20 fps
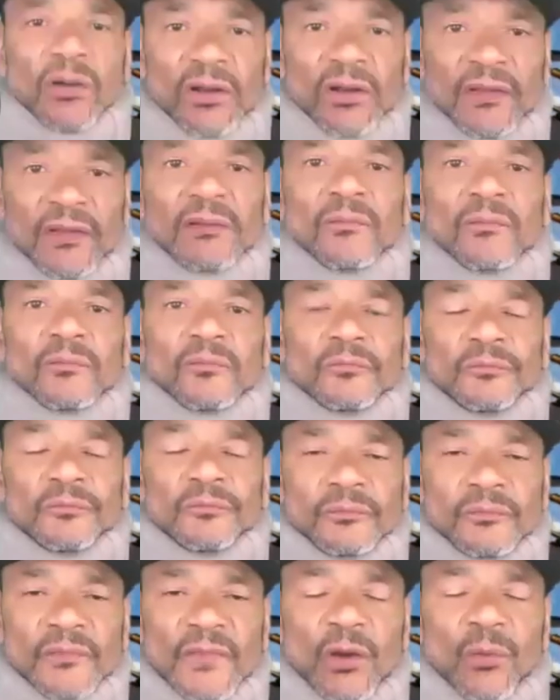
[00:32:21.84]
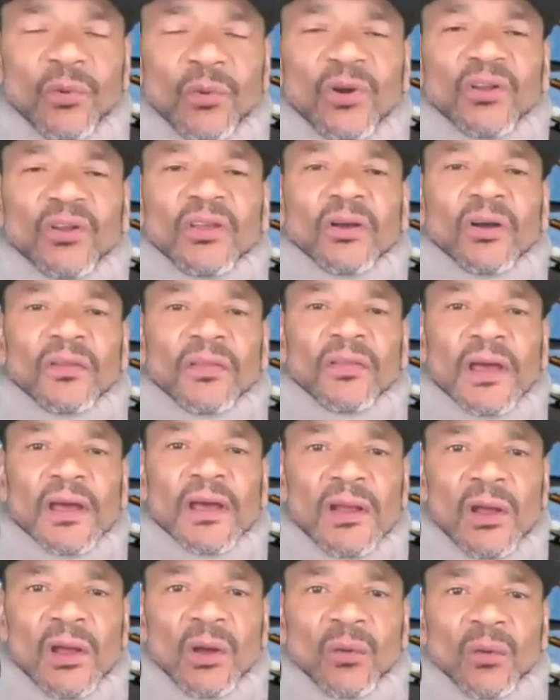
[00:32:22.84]
on that they're working on
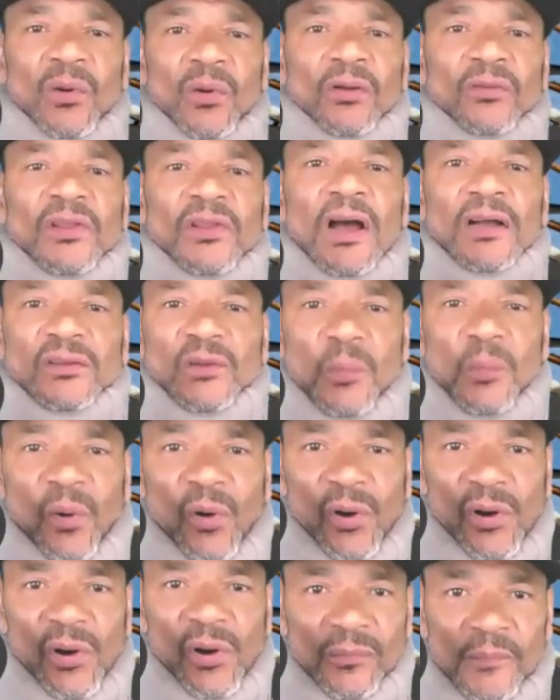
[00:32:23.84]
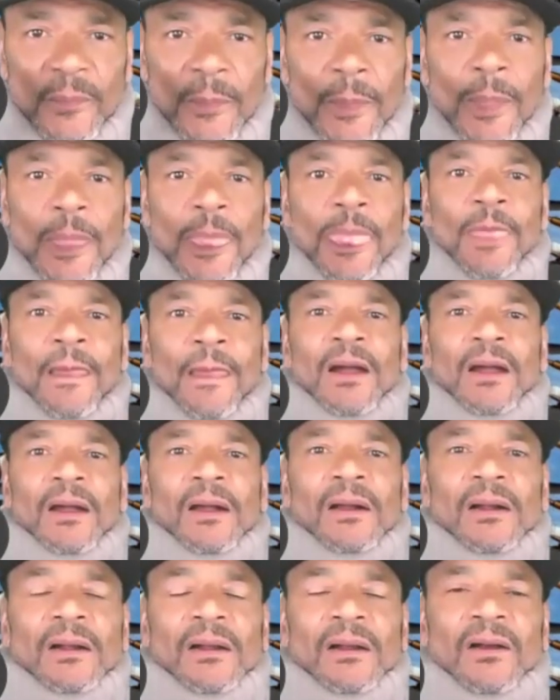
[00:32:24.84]
that well dr paul
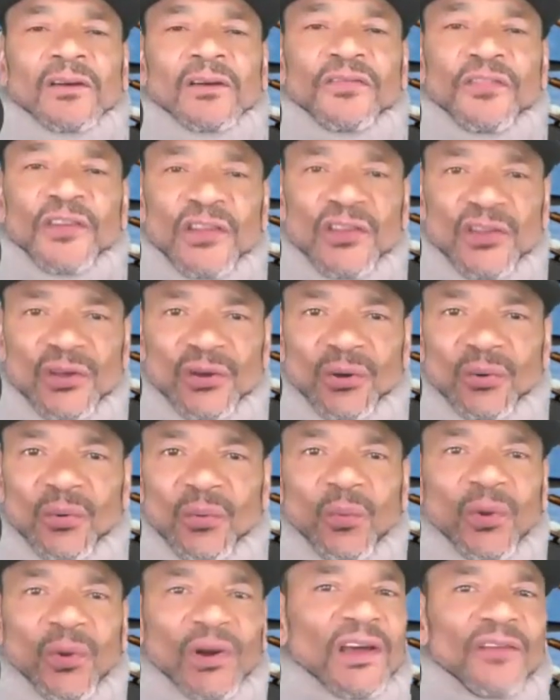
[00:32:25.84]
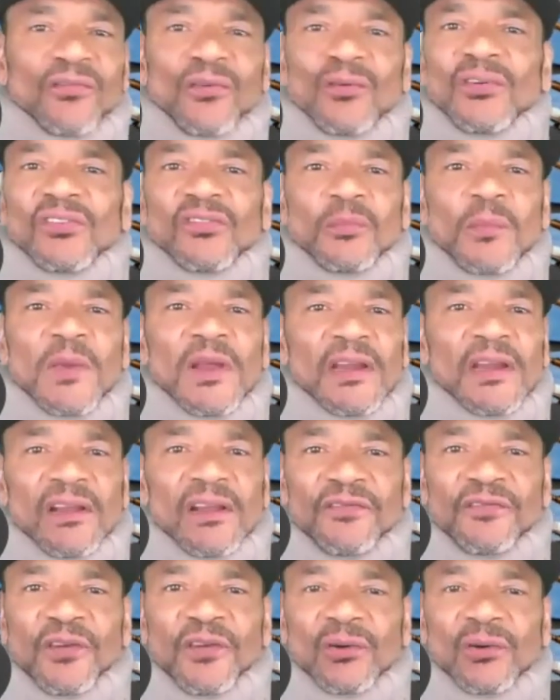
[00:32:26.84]
for you whatever is
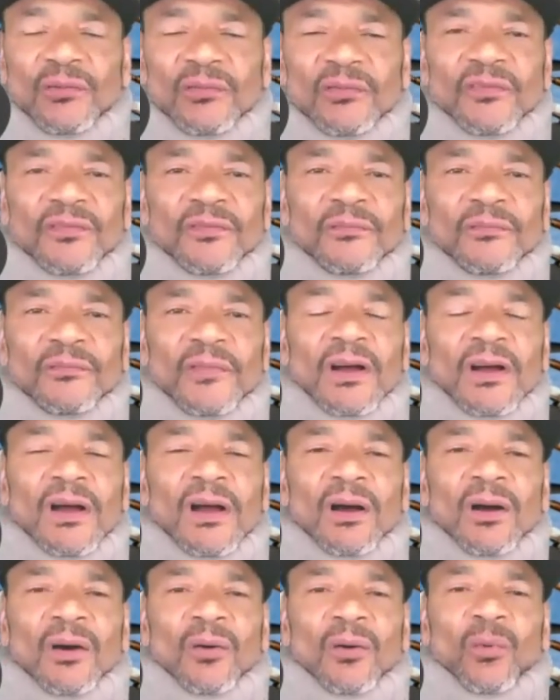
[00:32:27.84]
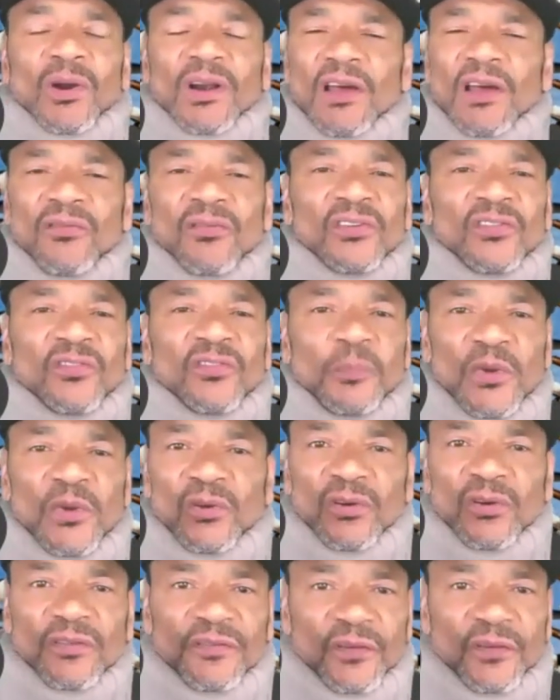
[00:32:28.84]
meaningful whatever is
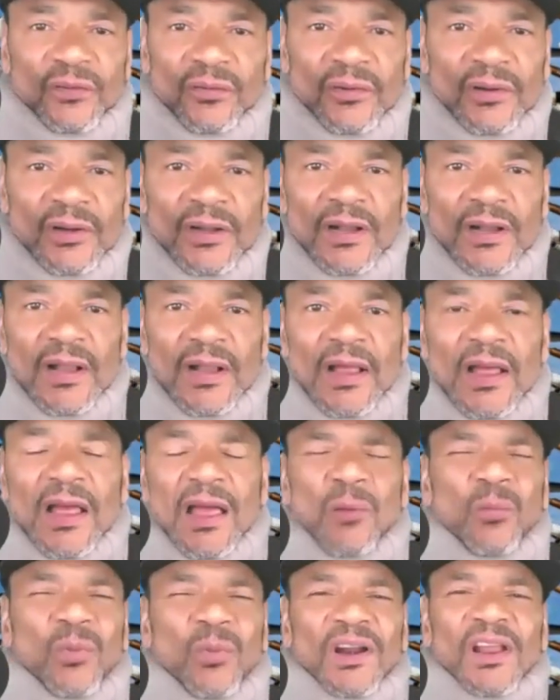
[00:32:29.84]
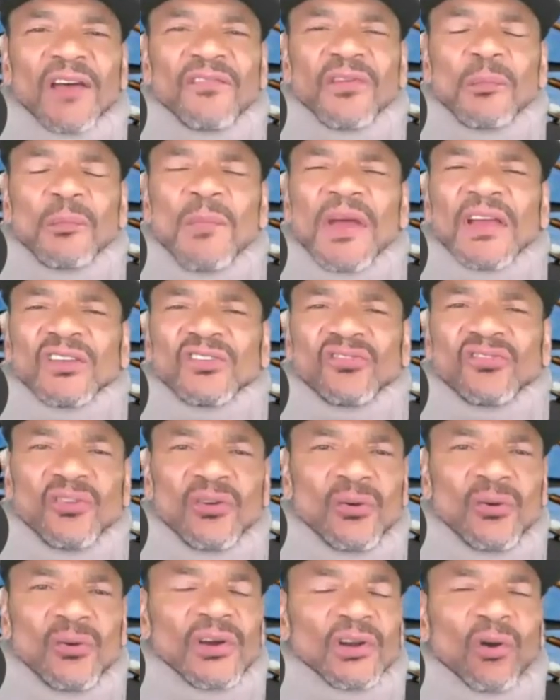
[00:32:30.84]
beautiful and whatever makes
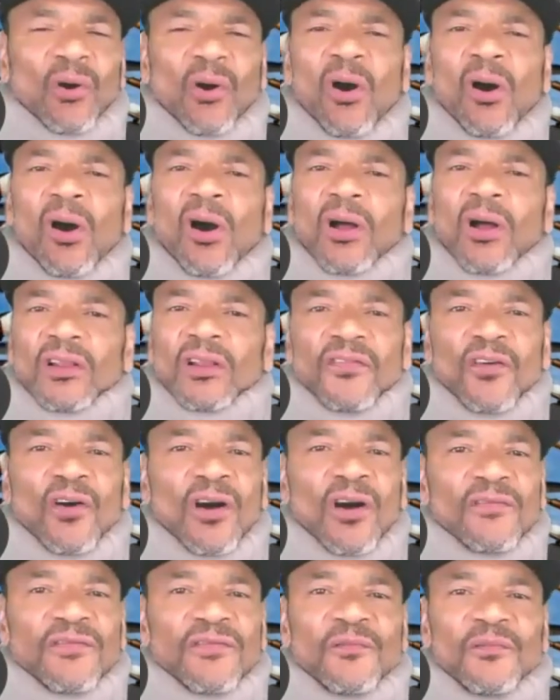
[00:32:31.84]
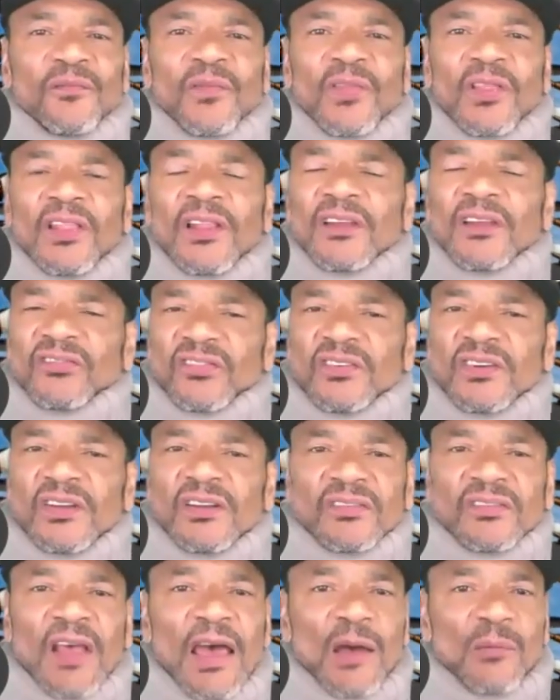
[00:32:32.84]
you and all of our
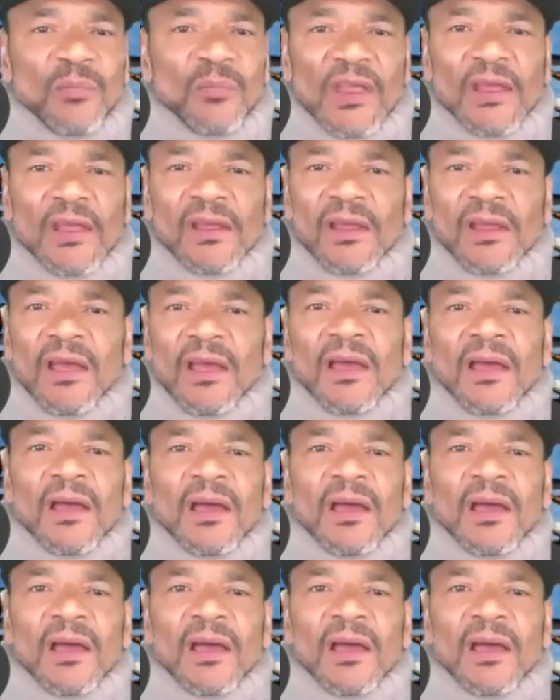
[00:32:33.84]
listeners happening